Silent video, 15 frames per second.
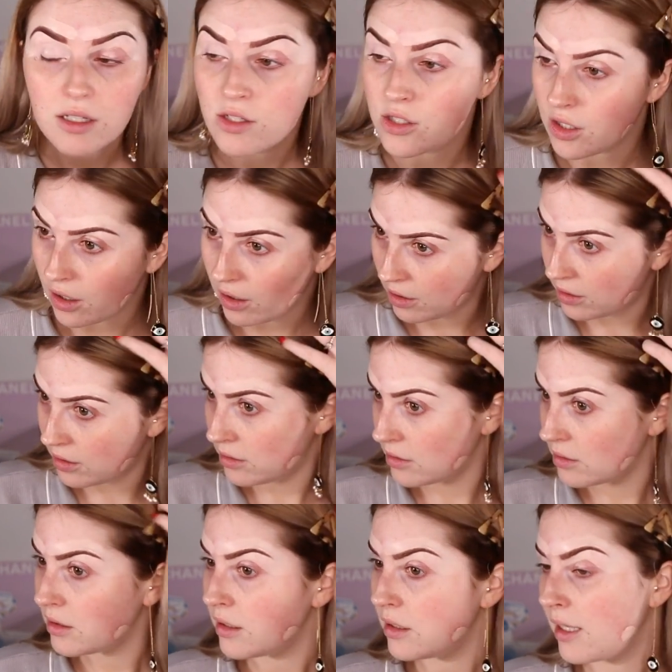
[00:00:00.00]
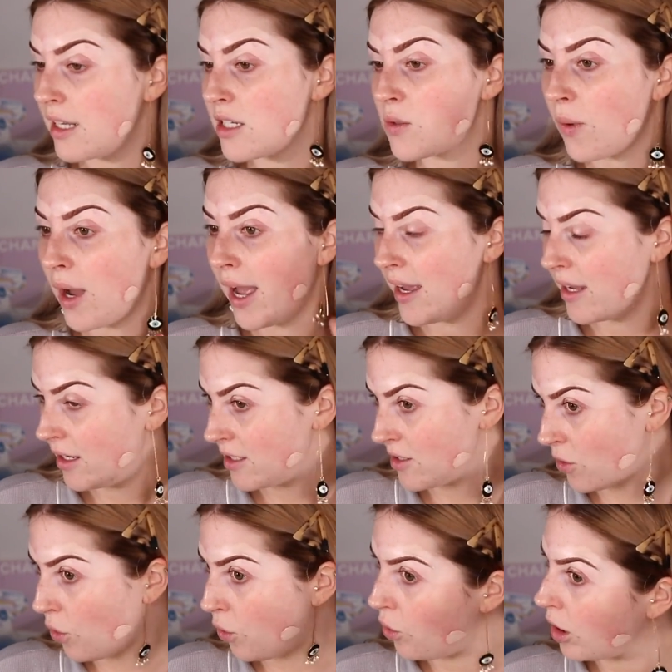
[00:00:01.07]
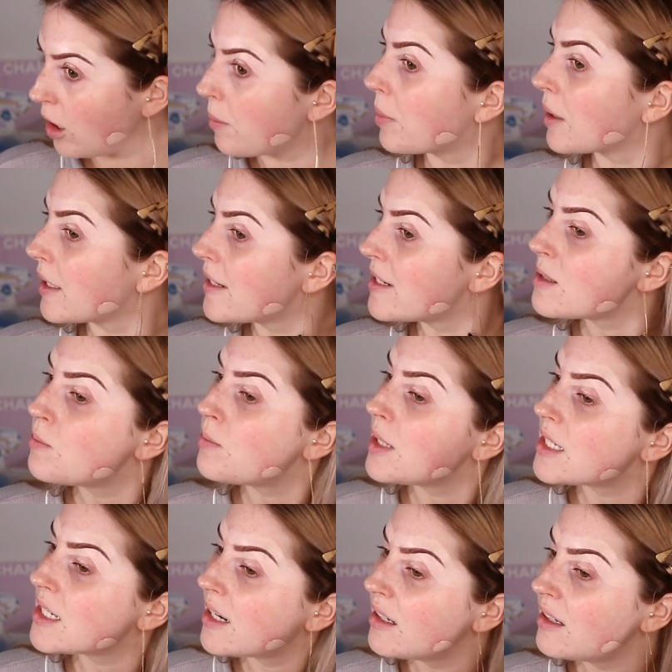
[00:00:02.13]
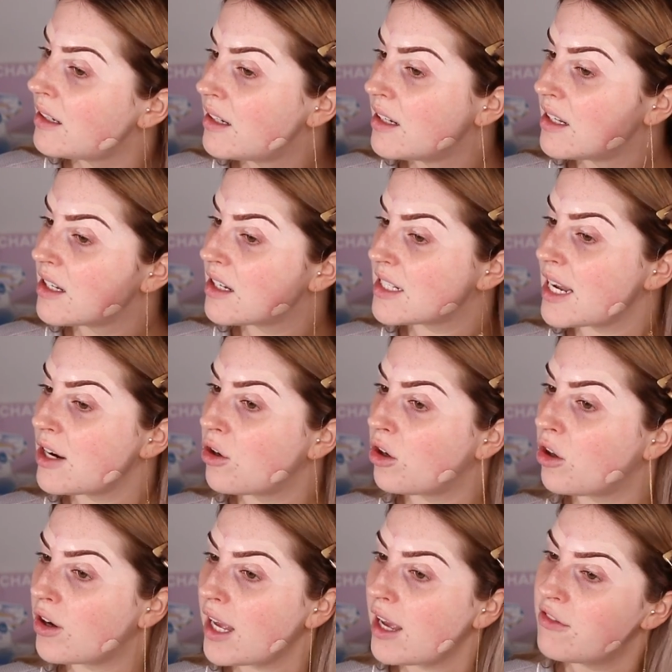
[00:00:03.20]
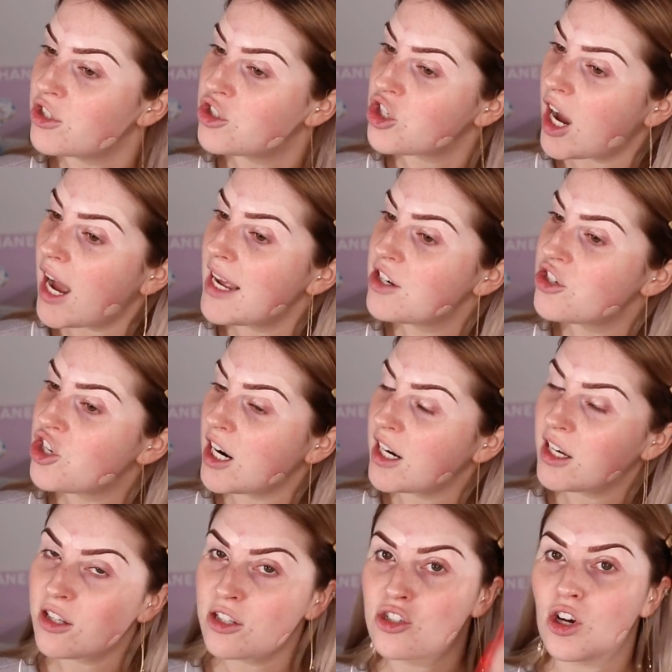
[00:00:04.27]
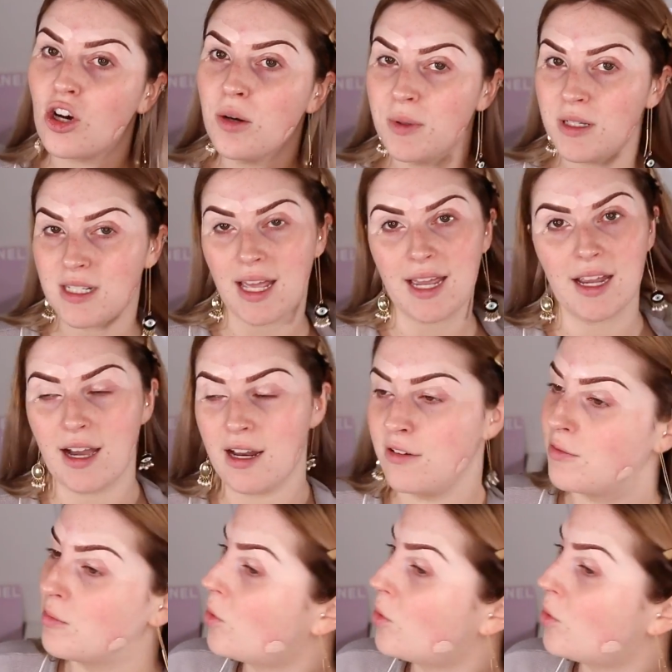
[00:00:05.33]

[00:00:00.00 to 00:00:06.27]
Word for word: so that's why it all blends better, because I no longer have a giant chunk at the top. It's like kind of